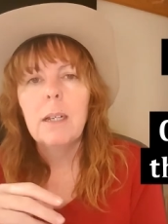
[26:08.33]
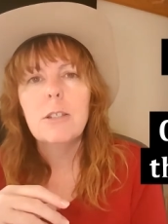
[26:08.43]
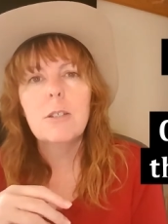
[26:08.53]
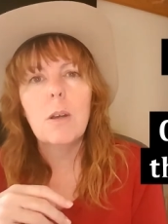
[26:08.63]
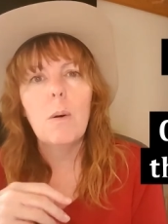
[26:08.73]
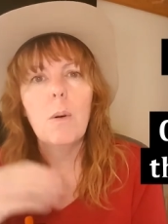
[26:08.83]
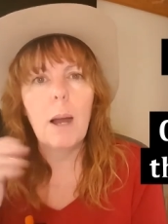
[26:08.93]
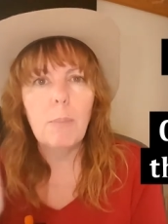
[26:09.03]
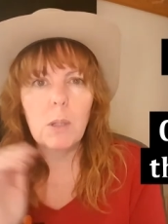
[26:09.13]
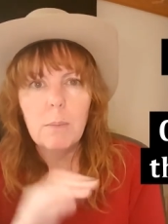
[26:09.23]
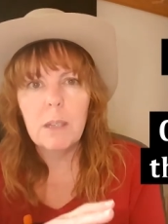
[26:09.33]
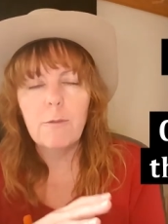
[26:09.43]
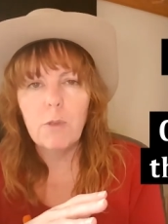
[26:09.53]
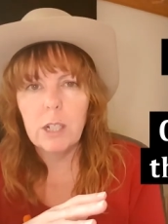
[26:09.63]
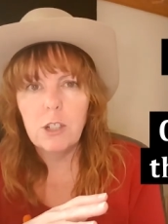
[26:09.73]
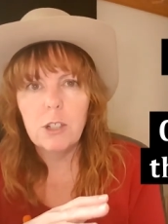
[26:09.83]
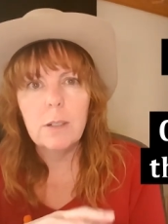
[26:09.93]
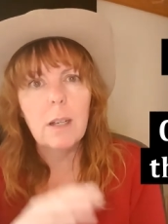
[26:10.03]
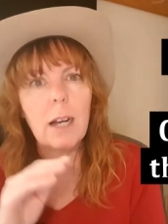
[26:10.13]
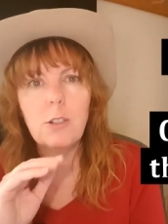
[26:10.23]
So I put them in the fridge.
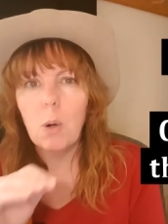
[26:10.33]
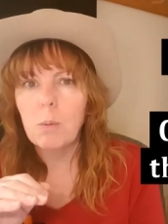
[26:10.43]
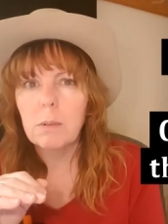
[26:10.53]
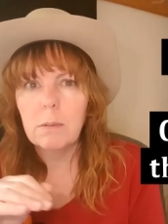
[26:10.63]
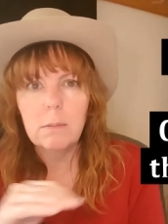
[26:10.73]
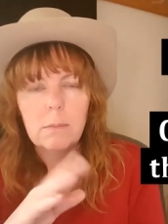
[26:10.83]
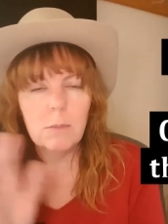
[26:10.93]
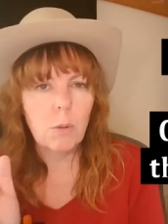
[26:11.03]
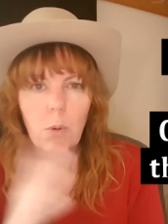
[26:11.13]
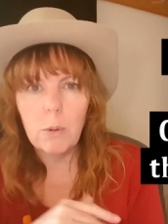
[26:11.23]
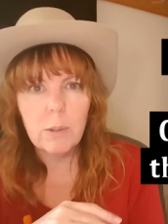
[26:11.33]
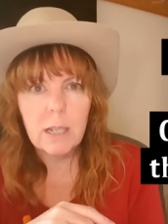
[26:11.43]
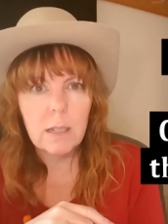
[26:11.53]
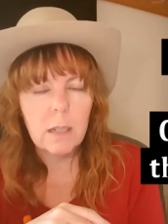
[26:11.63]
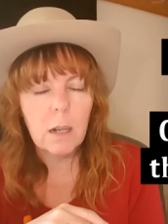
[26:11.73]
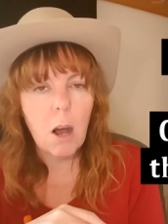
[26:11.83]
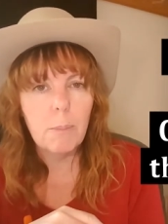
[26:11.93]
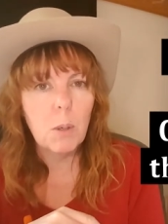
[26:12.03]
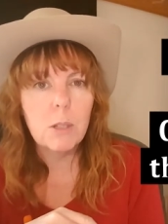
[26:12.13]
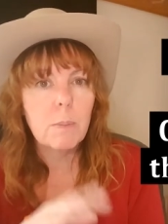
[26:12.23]
I don't throw those into the
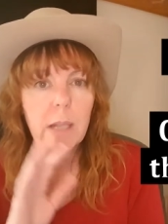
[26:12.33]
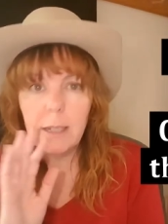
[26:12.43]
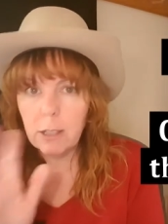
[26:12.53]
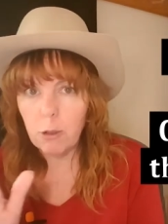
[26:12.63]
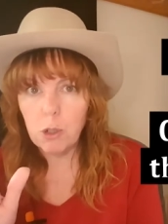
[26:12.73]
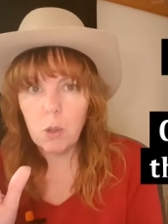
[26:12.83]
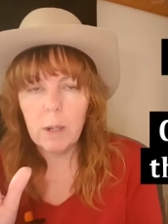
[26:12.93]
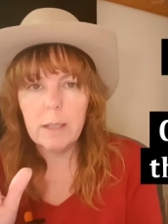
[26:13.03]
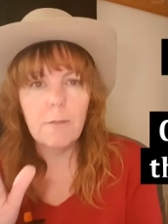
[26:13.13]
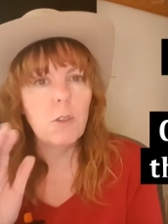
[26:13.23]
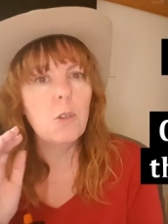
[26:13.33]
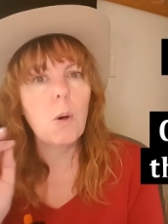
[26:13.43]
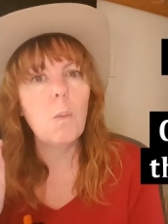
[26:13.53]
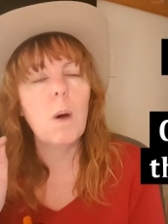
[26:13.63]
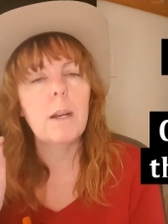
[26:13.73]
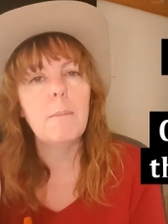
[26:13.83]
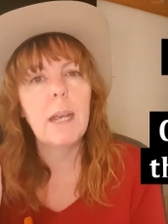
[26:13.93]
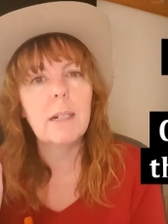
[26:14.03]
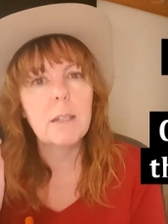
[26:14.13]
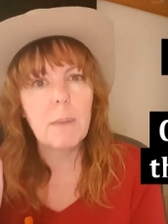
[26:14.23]
compost, but that's your choice. If you don't want to
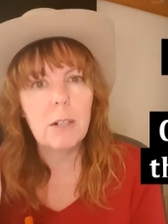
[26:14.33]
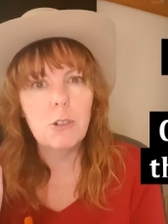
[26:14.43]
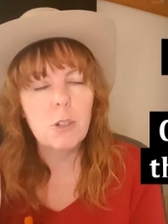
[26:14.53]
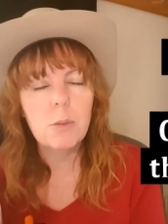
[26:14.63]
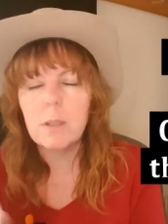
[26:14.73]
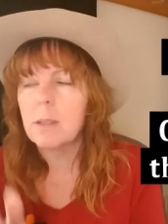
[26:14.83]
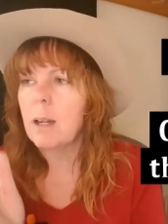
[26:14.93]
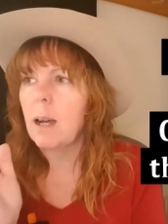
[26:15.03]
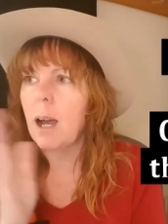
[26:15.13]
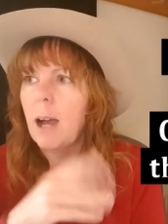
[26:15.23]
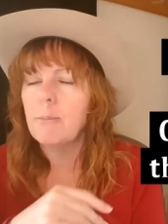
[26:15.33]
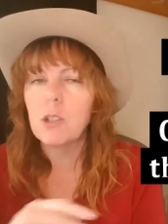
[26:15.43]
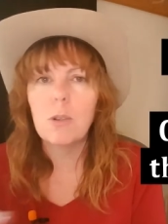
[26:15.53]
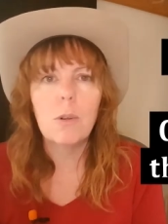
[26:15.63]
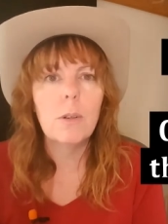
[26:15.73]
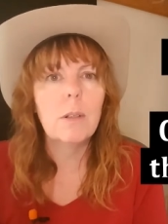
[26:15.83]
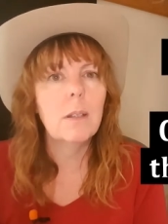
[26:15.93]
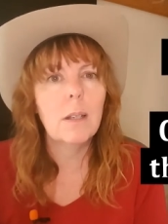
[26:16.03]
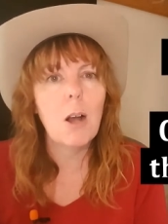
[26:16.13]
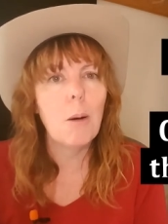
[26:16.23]
make tomato juice, I'm sure
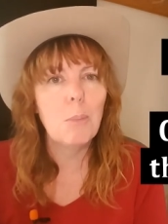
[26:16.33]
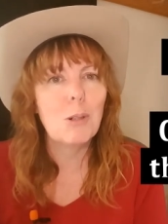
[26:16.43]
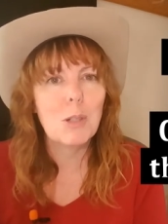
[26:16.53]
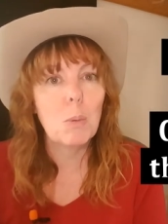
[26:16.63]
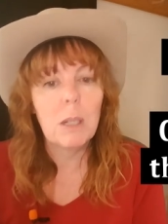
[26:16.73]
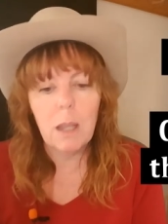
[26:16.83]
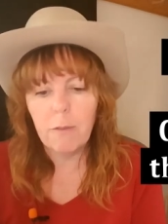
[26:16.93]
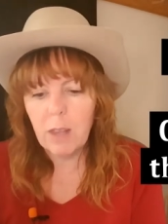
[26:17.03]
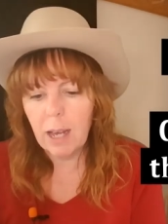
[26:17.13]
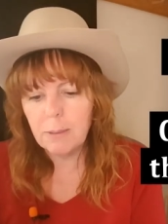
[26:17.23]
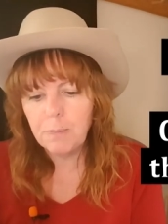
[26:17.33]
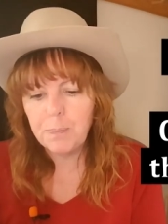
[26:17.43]
the compost would love that.